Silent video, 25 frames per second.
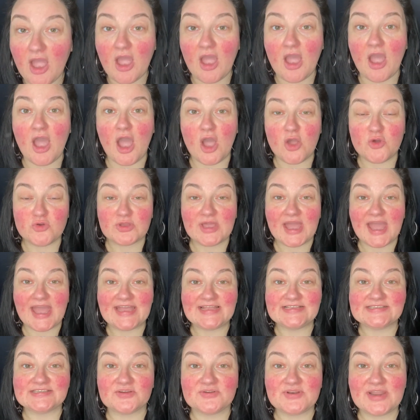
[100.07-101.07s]
Okay,
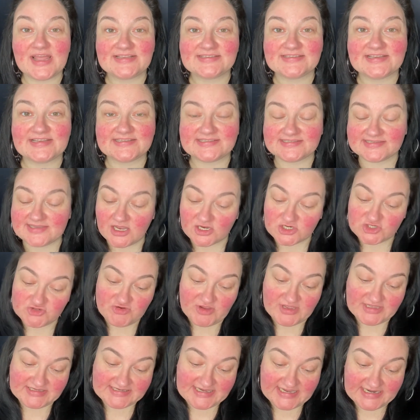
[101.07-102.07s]
so let's get stuck
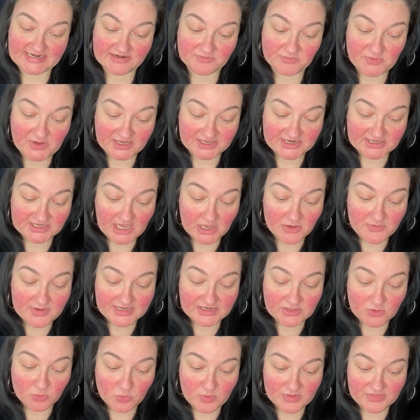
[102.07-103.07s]
straight in. We're going to go
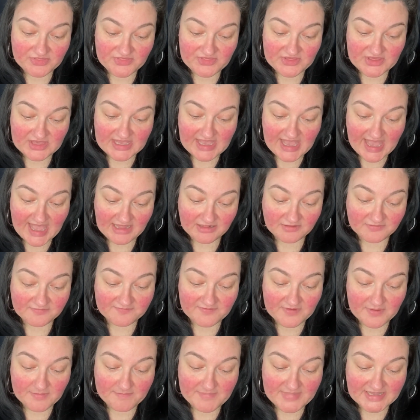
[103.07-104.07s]
in with the e.l.f.
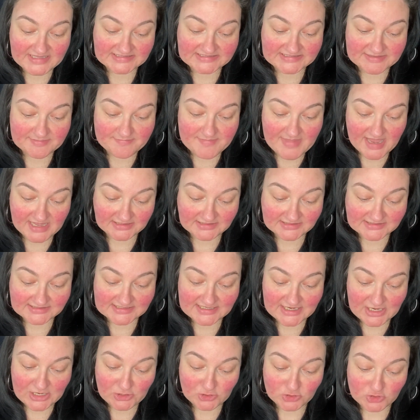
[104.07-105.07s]
Mint Melt
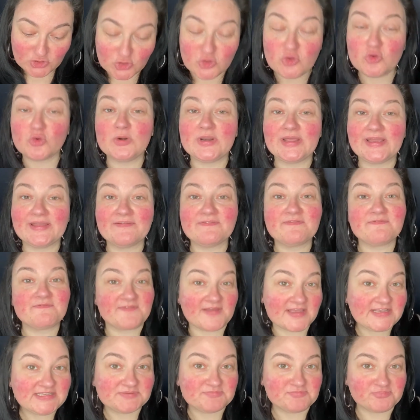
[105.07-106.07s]
Cooling
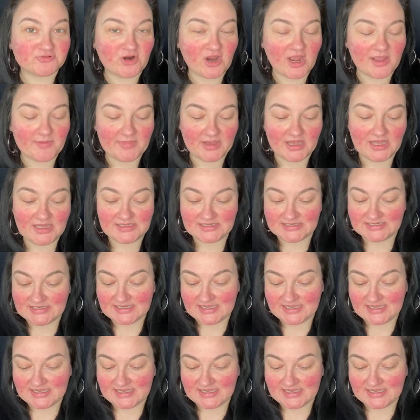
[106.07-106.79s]
Face Primer.